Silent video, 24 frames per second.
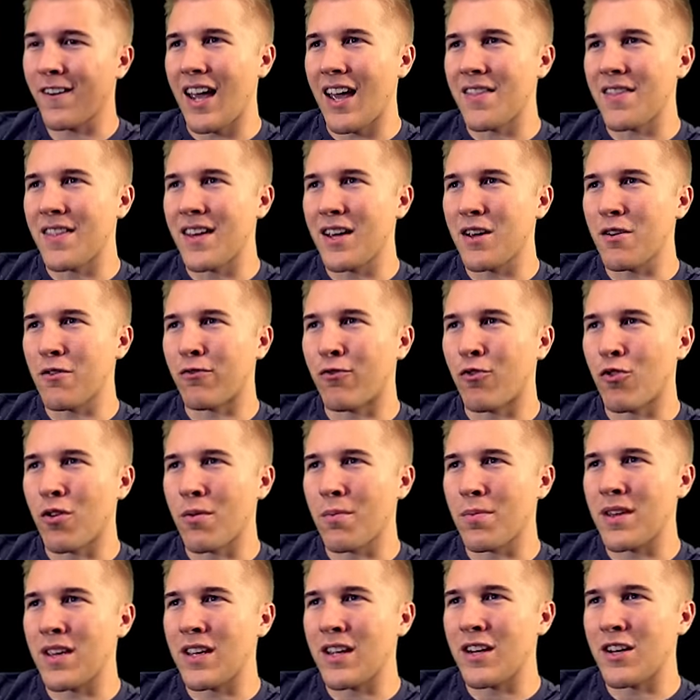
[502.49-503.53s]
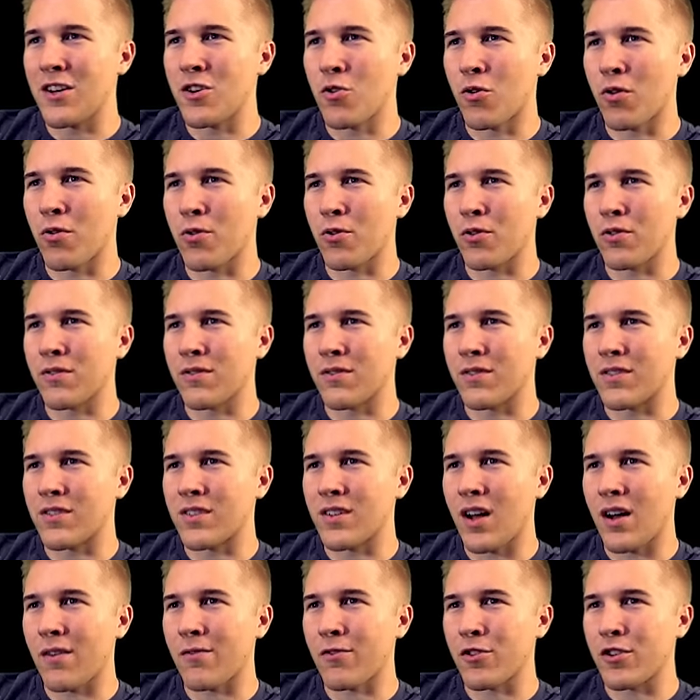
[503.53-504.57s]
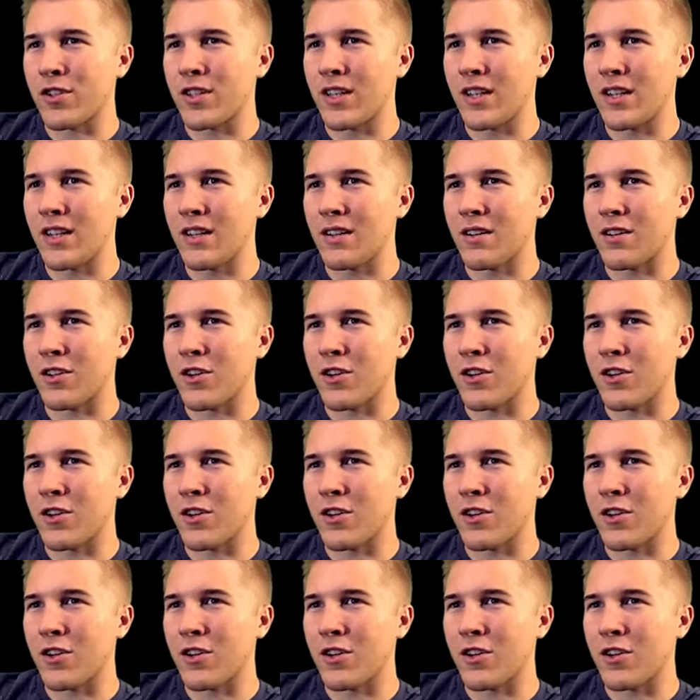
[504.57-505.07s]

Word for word: and they have formed the Northern Sovereignty